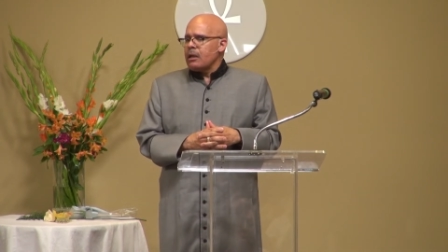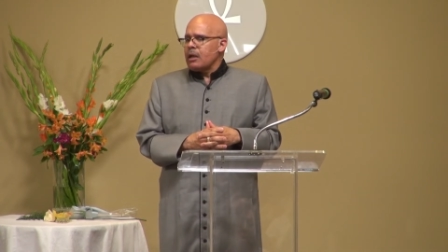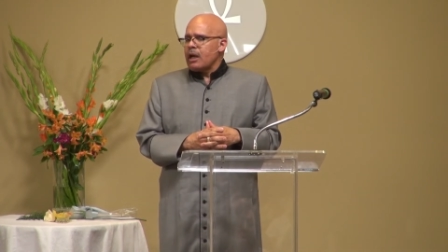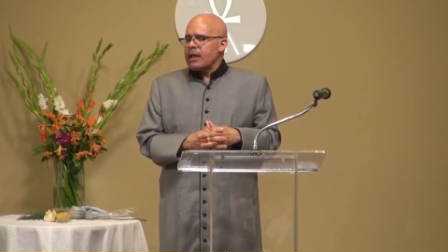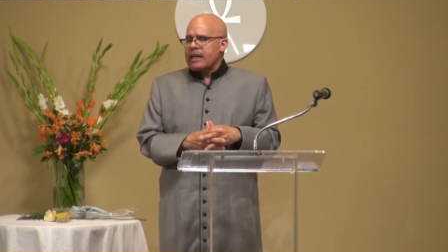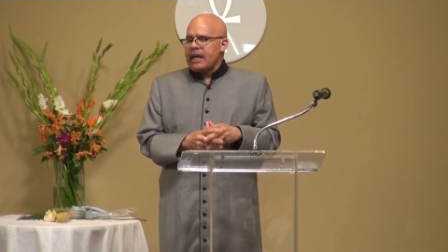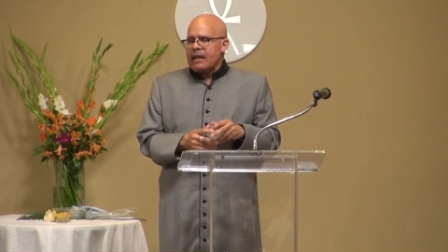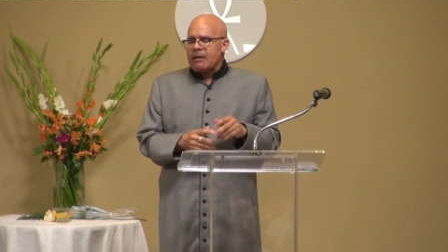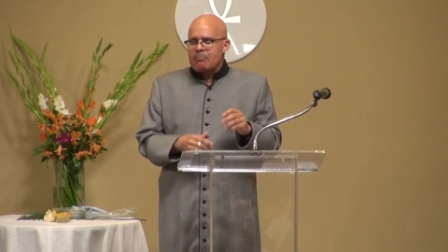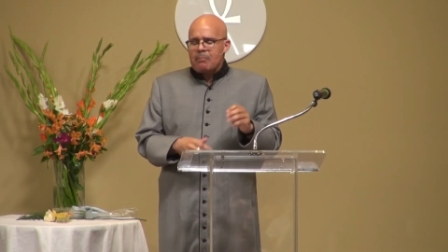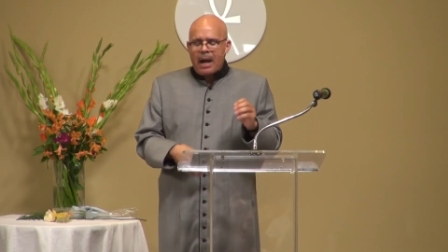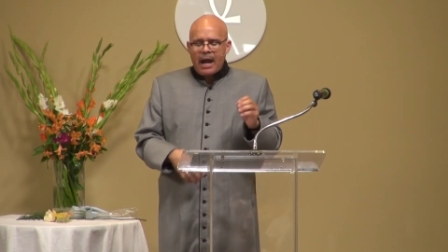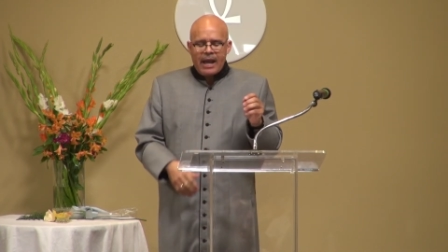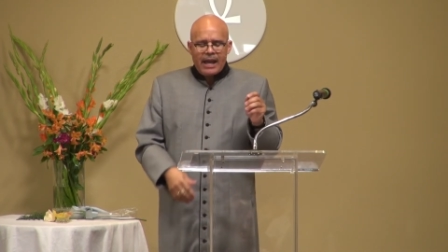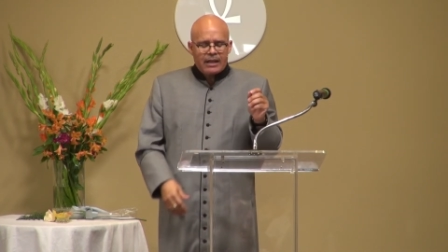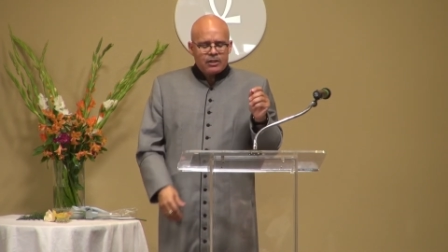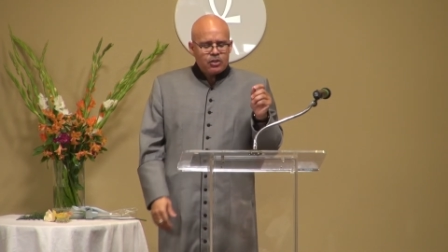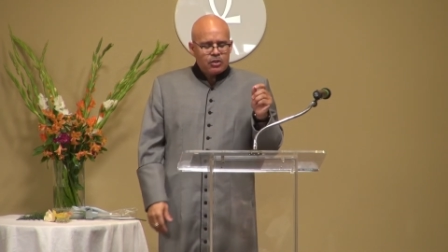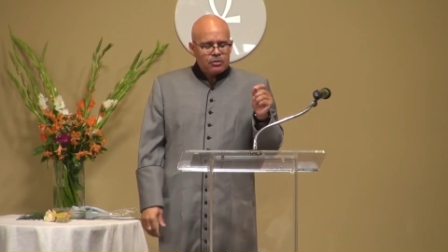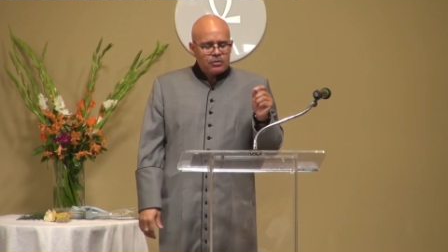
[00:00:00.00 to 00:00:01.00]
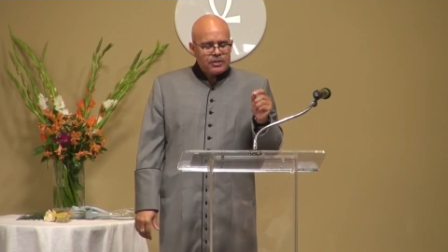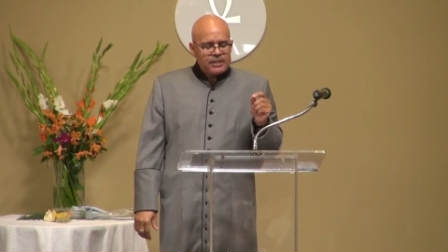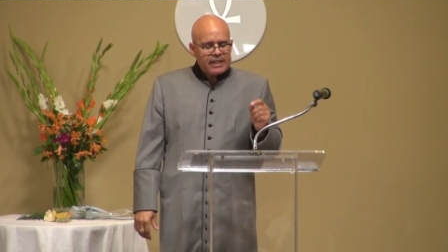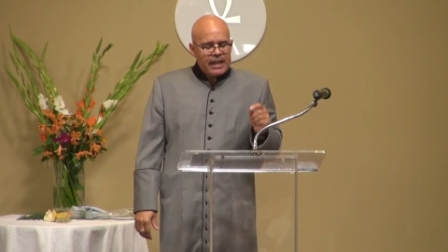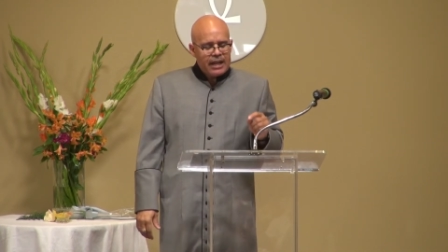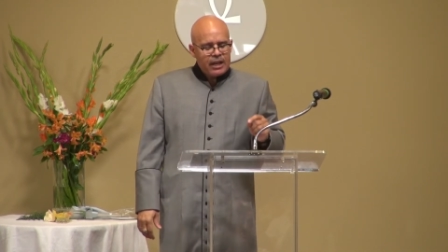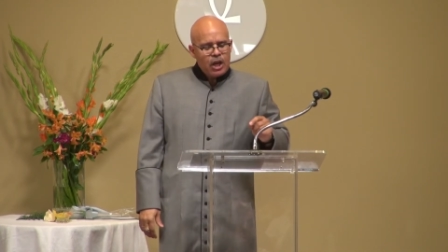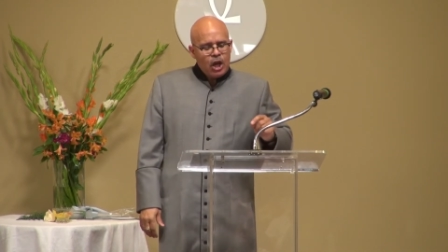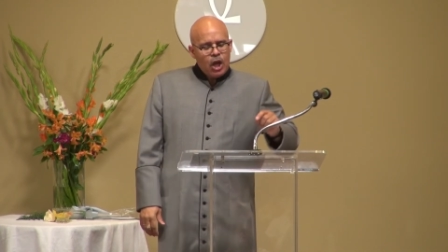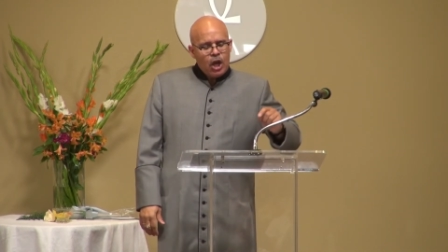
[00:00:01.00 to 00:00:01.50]
Again, Maya Angelou
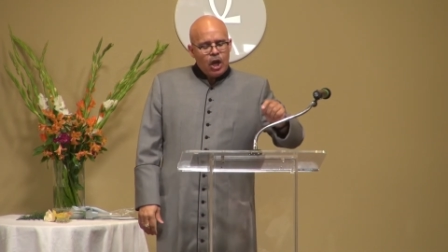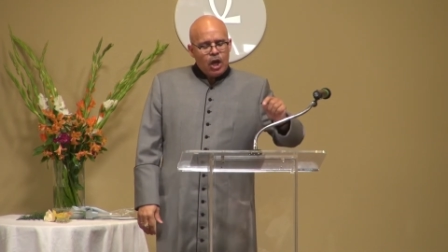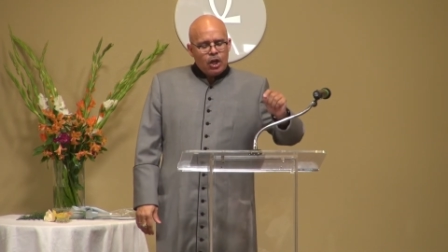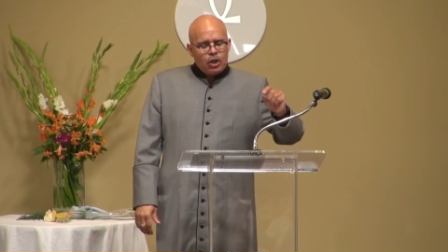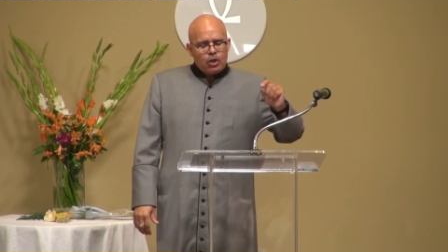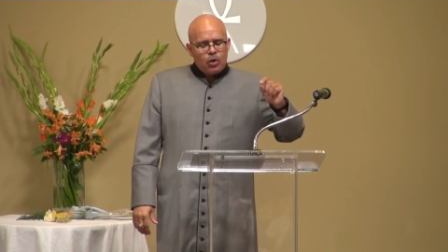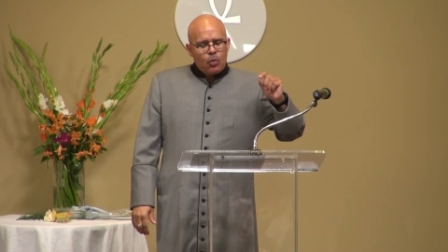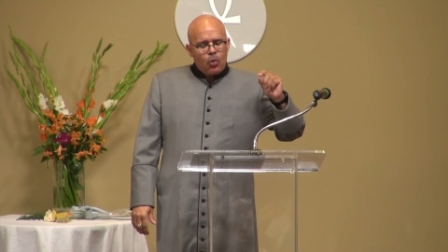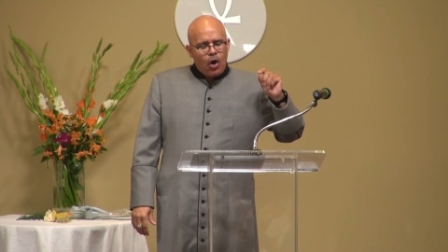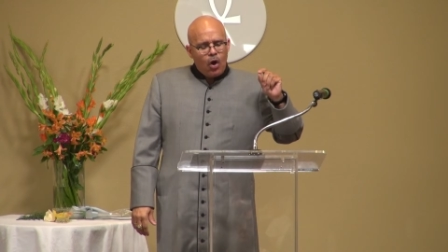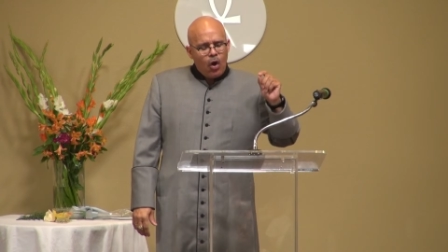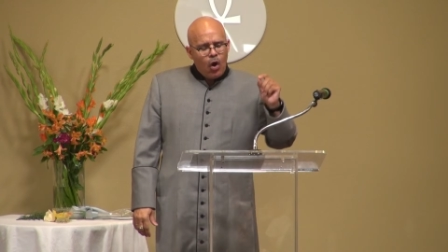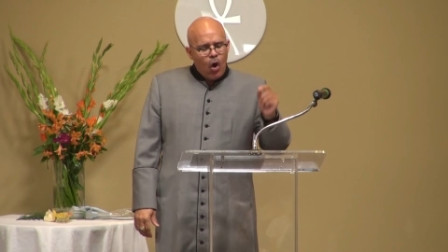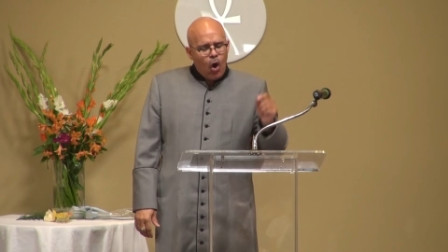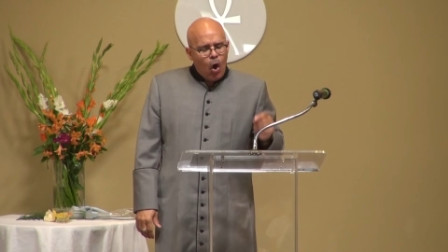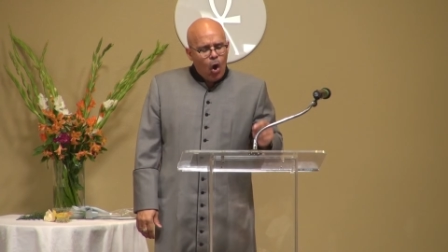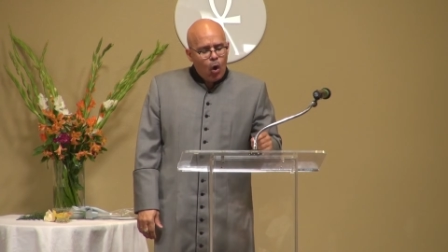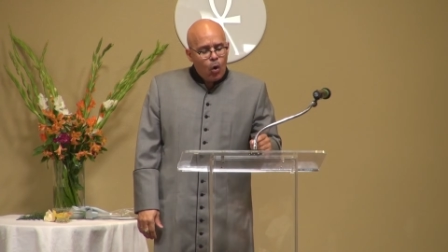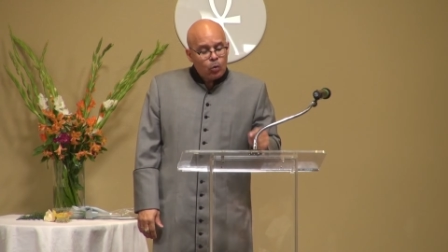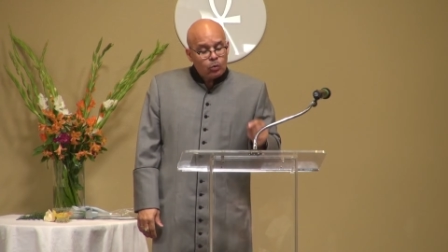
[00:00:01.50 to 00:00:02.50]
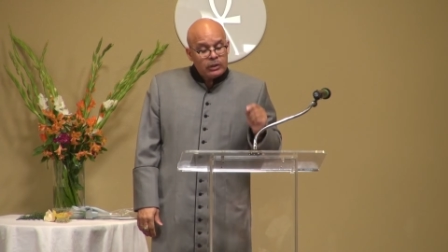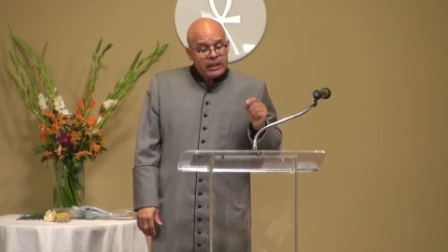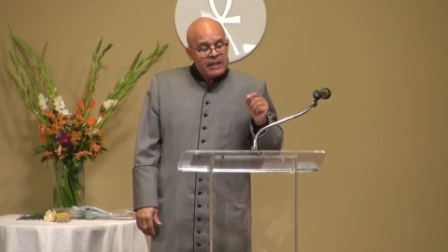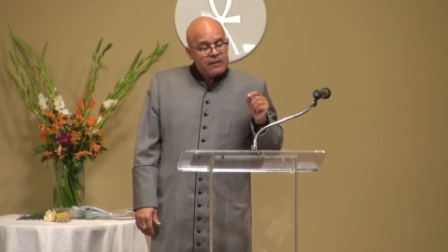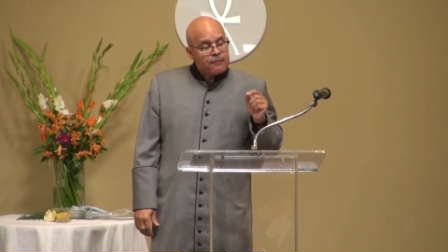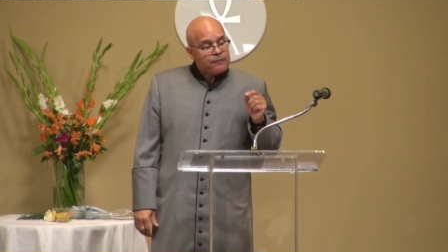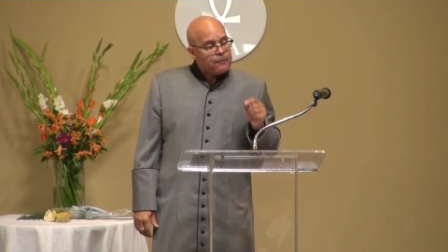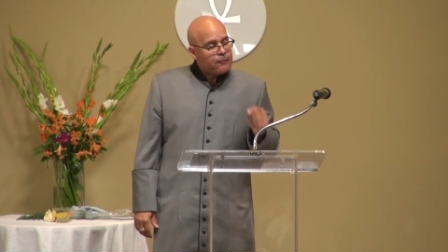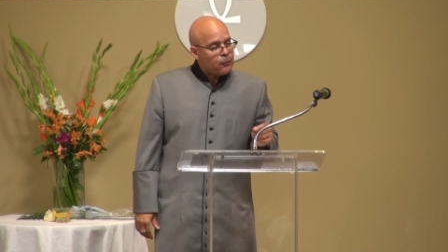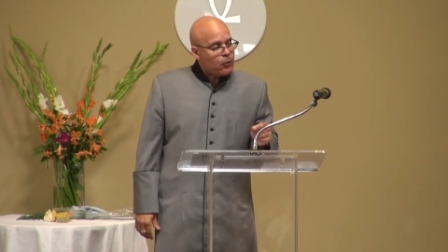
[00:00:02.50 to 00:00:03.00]
said, "You are
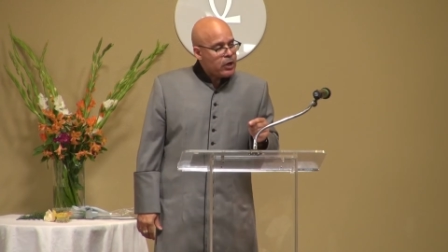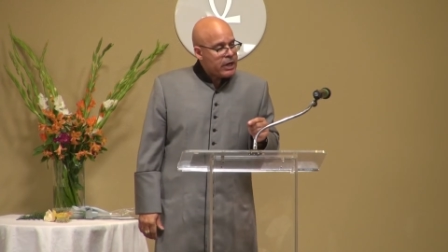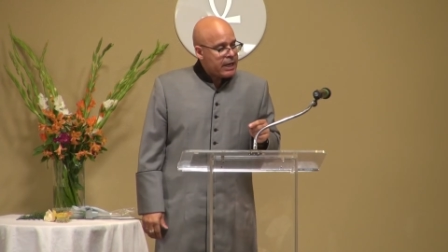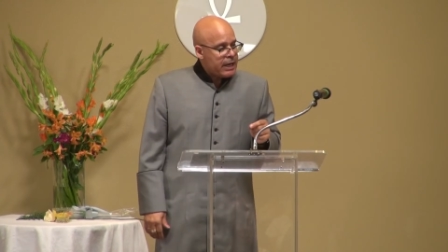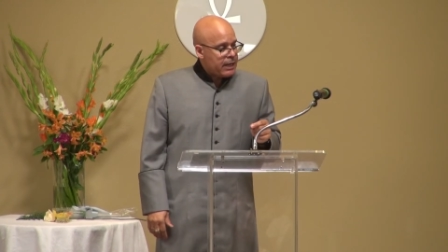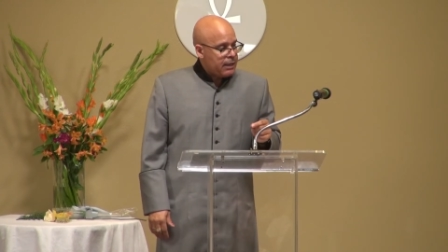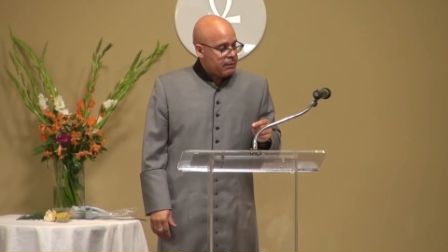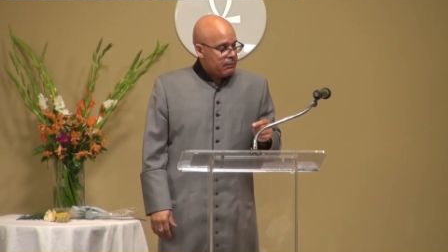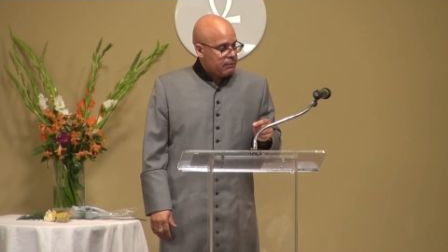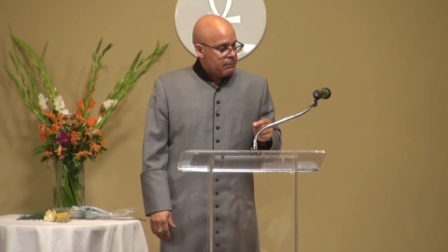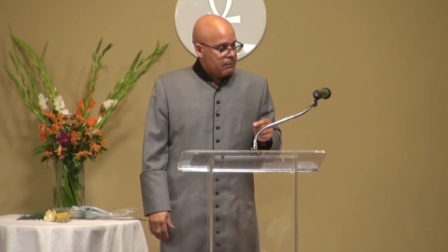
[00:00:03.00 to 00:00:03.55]
only free